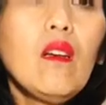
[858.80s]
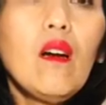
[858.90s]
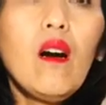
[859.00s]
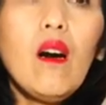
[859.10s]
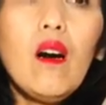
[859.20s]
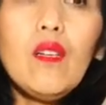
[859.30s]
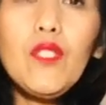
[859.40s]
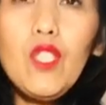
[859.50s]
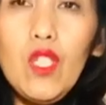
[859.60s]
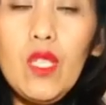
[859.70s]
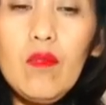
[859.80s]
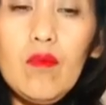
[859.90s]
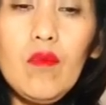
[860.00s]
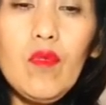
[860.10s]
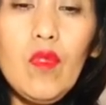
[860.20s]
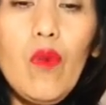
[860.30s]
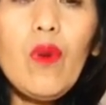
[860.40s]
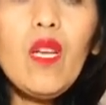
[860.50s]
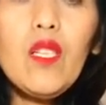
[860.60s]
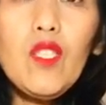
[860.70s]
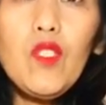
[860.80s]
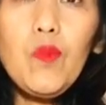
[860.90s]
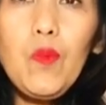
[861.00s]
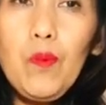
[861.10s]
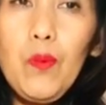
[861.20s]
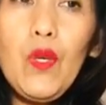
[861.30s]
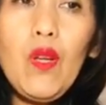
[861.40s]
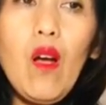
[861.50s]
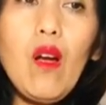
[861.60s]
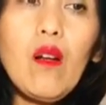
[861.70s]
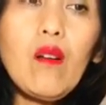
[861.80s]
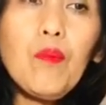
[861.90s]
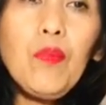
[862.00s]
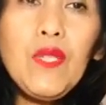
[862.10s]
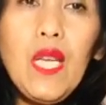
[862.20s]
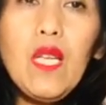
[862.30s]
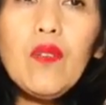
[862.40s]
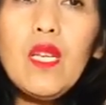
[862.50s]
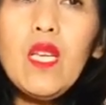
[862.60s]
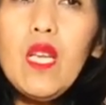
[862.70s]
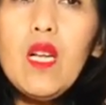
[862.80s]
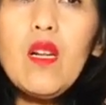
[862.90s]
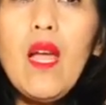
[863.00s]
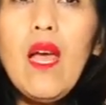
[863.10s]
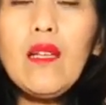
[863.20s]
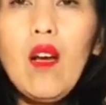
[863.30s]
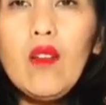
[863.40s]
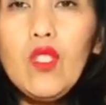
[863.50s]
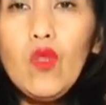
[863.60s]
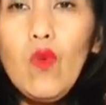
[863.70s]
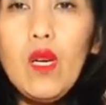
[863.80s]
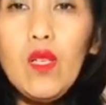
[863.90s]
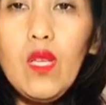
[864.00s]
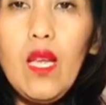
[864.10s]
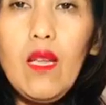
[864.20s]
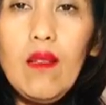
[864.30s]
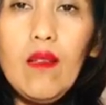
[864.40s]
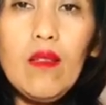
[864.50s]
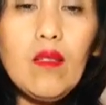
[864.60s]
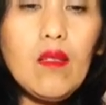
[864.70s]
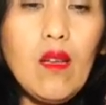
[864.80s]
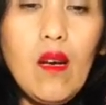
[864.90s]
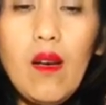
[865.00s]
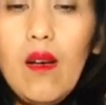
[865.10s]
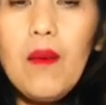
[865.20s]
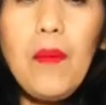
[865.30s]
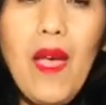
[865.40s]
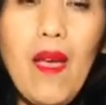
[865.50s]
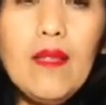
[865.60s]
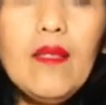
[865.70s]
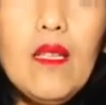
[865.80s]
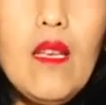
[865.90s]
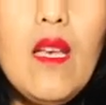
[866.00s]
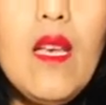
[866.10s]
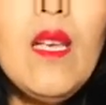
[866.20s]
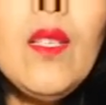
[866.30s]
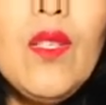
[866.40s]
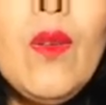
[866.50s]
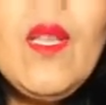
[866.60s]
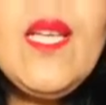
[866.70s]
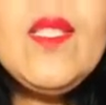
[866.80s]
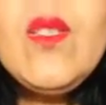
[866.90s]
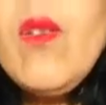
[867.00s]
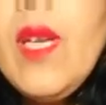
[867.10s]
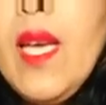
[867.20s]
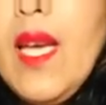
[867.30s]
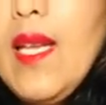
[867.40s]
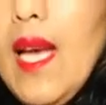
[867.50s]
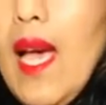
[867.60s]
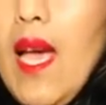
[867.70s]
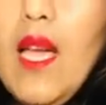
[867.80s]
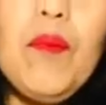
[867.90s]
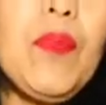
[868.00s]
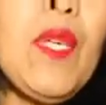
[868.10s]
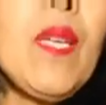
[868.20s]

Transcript: to cook. So we're gonna put our potato in here and our squash in this pan. So let's go ahead and put